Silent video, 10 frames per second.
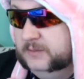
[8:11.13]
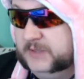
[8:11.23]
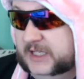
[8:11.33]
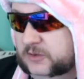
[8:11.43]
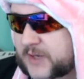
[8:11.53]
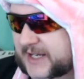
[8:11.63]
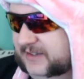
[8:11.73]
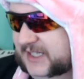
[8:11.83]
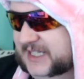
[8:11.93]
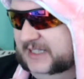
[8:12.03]
getting ready
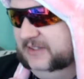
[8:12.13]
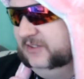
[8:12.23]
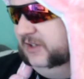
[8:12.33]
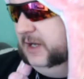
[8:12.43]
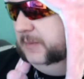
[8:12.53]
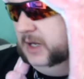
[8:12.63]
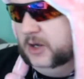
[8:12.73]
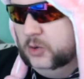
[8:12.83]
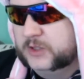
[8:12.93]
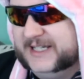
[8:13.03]
to eat some
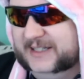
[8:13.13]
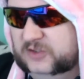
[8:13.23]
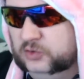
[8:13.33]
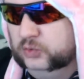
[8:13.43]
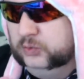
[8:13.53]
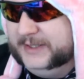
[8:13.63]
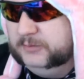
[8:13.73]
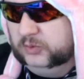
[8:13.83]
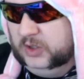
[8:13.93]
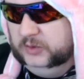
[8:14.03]
Oriental
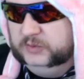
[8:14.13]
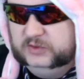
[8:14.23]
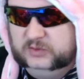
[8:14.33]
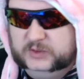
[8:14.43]
rib roast,